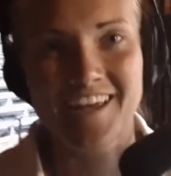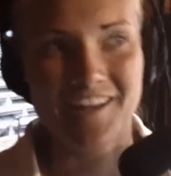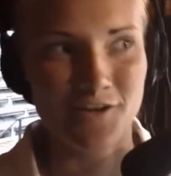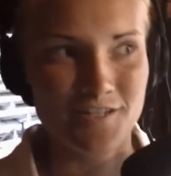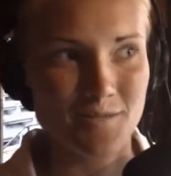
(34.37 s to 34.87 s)

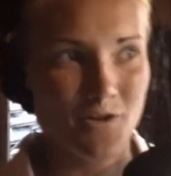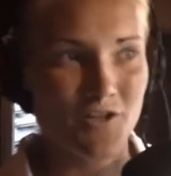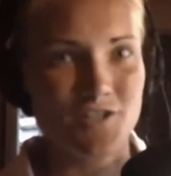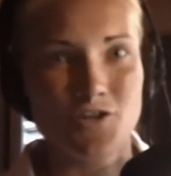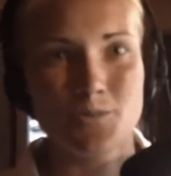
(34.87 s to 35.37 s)
And there's some
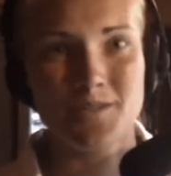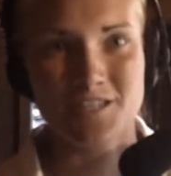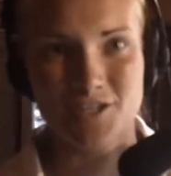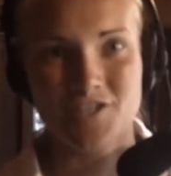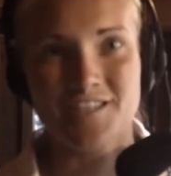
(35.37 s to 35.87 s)
girls at new
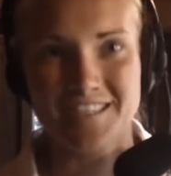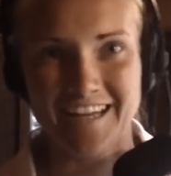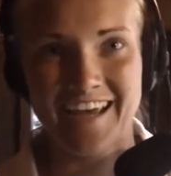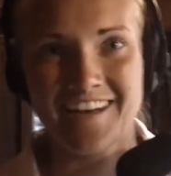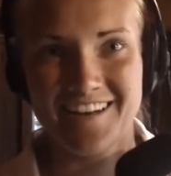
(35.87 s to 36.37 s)
positions
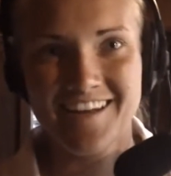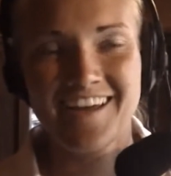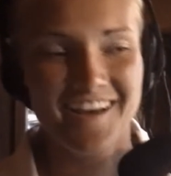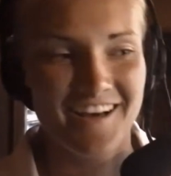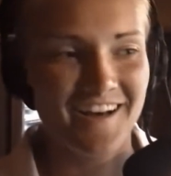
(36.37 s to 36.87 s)
again
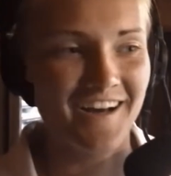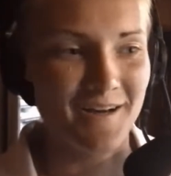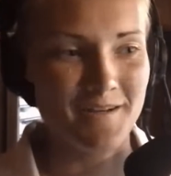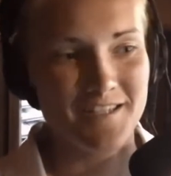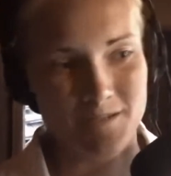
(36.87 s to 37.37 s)

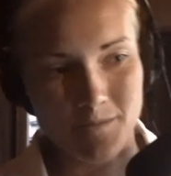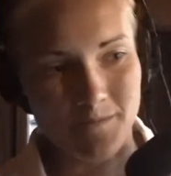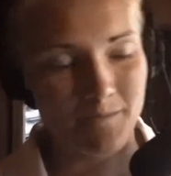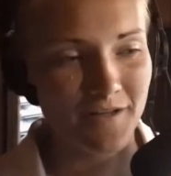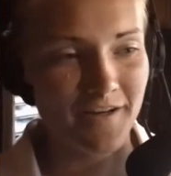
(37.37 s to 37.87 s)
because uh,
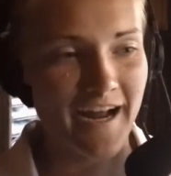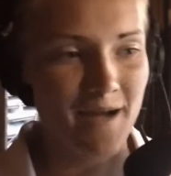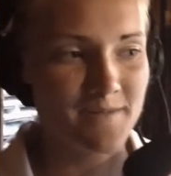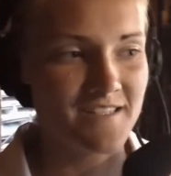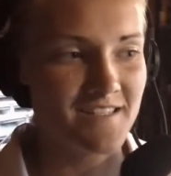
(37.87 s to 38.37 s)
of player
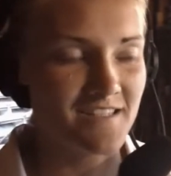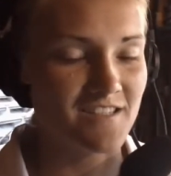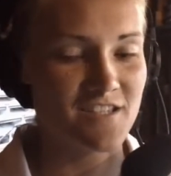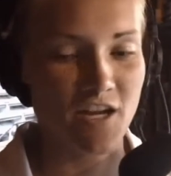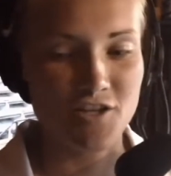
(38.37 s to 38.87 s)
absences
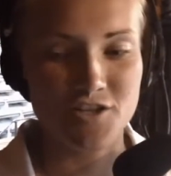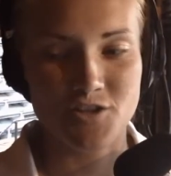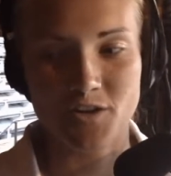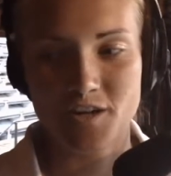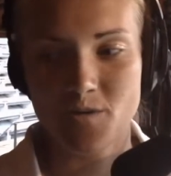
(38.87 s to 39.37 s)
and such.
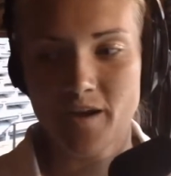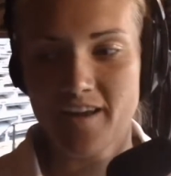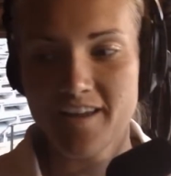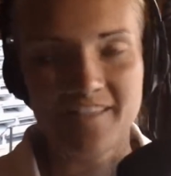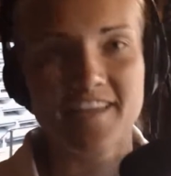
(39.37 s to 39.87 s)
So
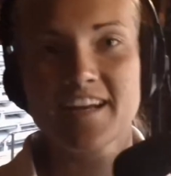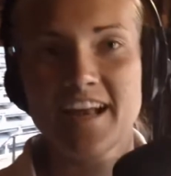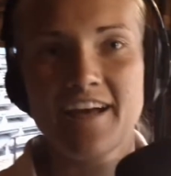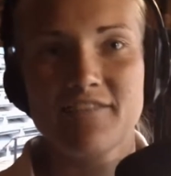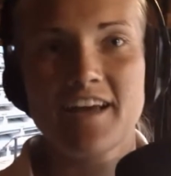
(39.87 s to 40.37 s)
anyway, they
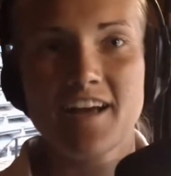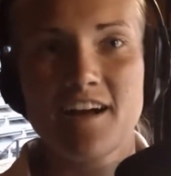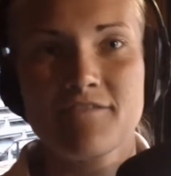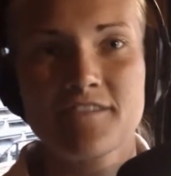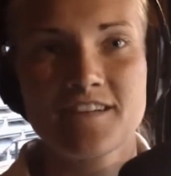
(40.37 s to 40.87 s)
didn't have that
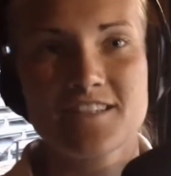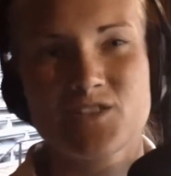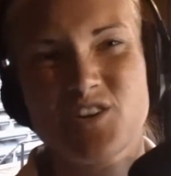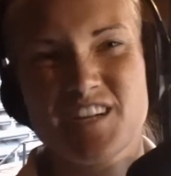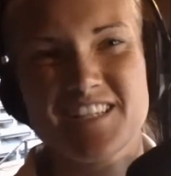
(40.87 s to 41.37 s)
confidence
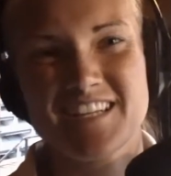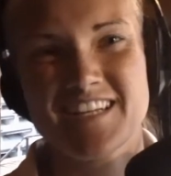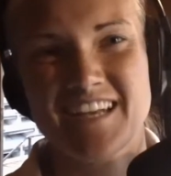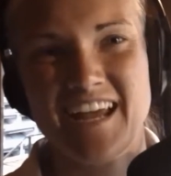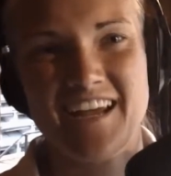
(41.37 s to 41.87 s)
going into
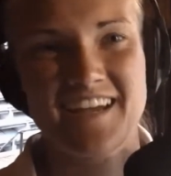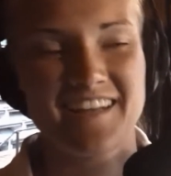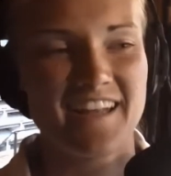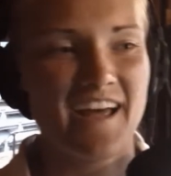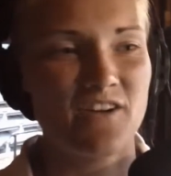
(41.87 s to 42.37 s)
tonight,
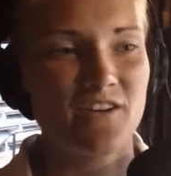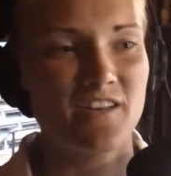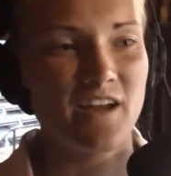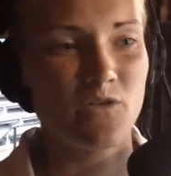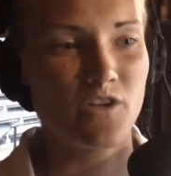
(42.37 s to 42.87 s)
and
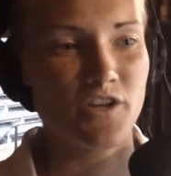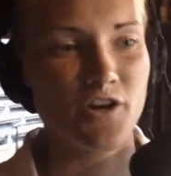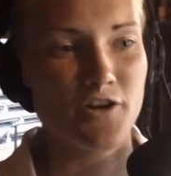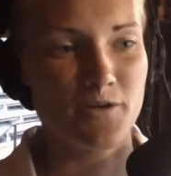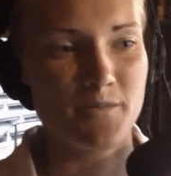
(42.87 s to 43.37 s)
that that really
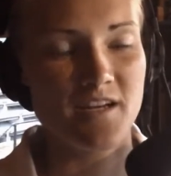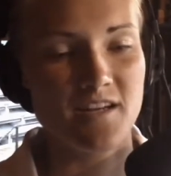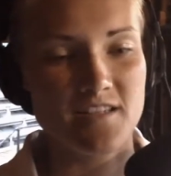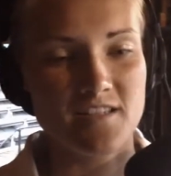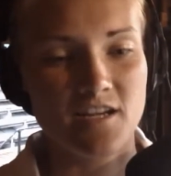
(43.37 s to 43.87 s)
hurt them
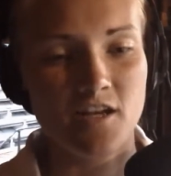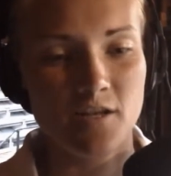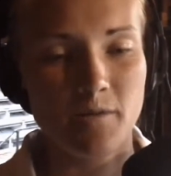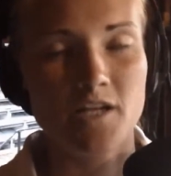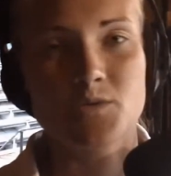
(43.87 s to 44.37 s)
because
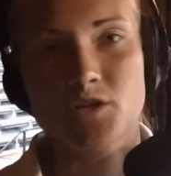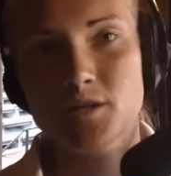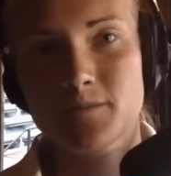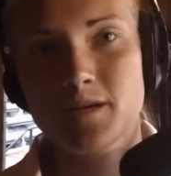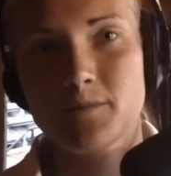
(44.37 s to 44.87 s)
the balls we
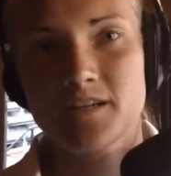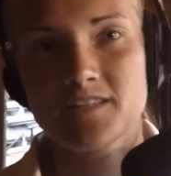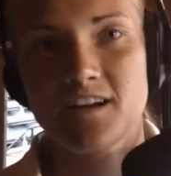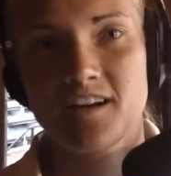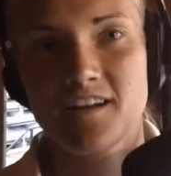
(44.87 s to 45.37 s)
could make
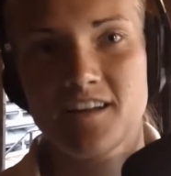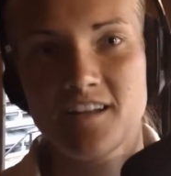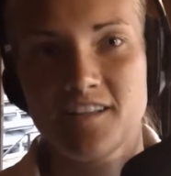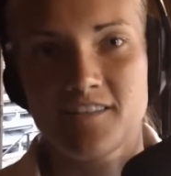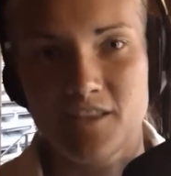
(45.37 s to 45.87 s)
plays on,
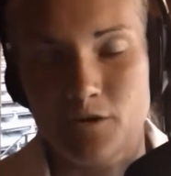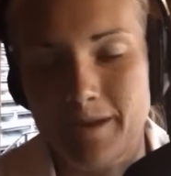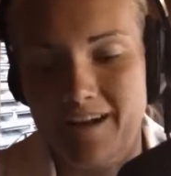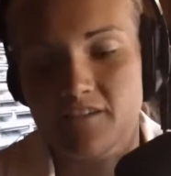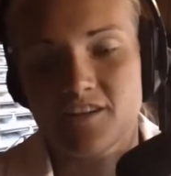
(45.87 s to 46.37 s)
then they were
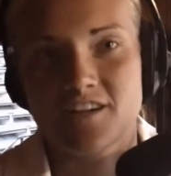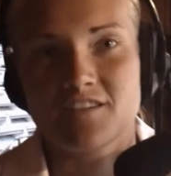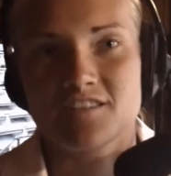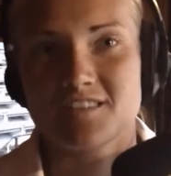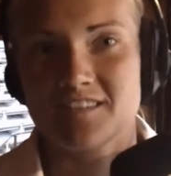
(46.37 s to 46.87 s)
back on their
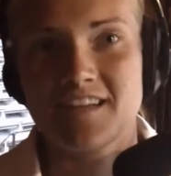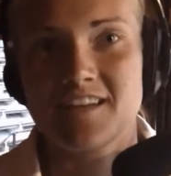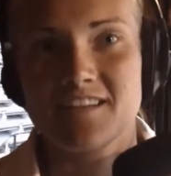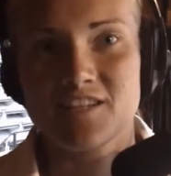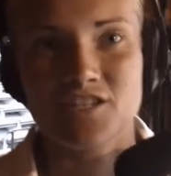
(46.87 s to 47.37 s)
heels and they,
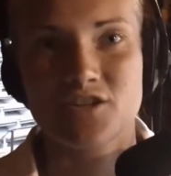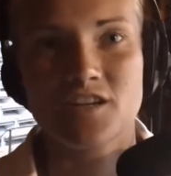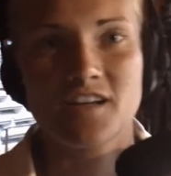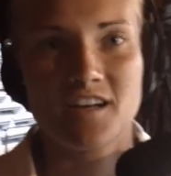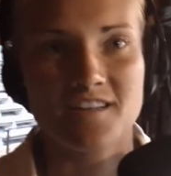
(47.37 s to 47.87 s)
they just
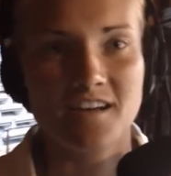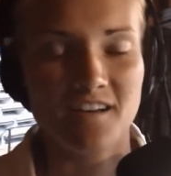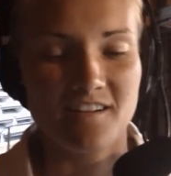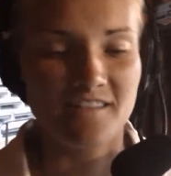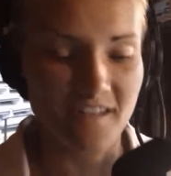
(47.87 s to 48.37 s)
couldn't get it
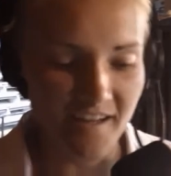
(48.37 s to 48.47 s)
done. And